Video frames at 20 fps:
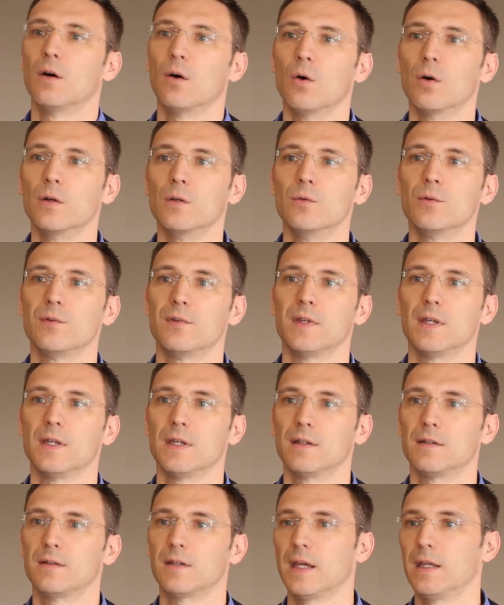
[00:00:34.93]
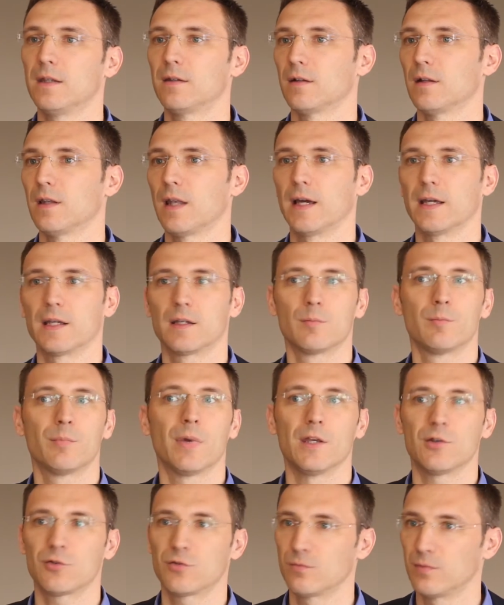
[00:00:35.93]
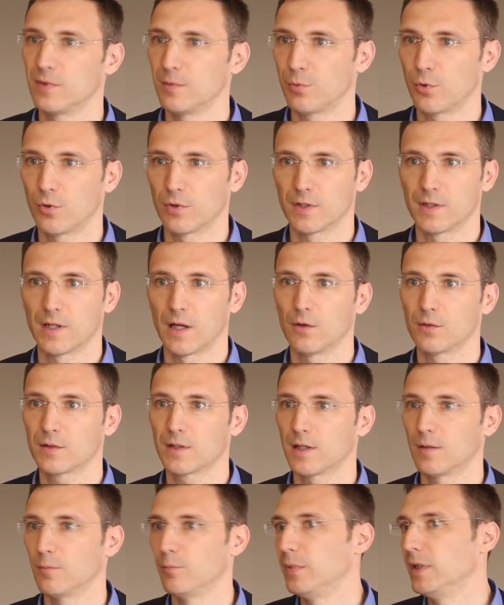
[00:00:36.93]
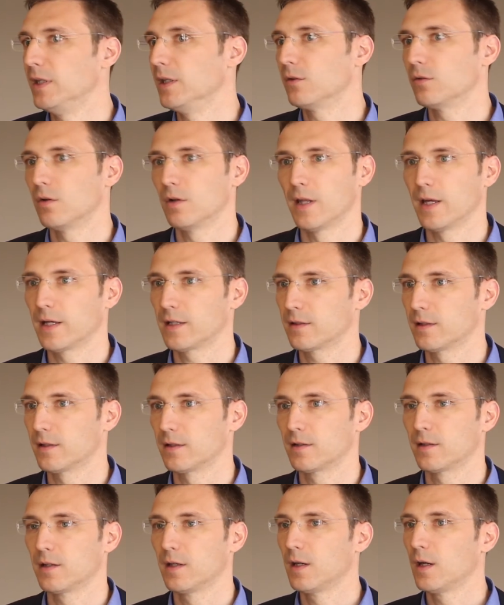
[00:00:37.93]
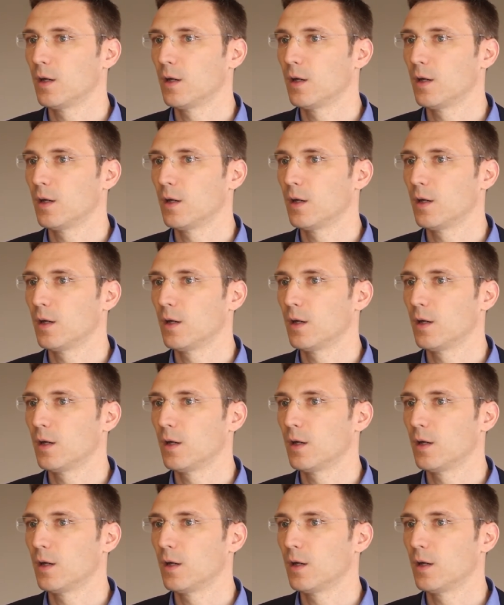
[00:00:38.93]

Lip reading: or using data like patient-reported outcome being collected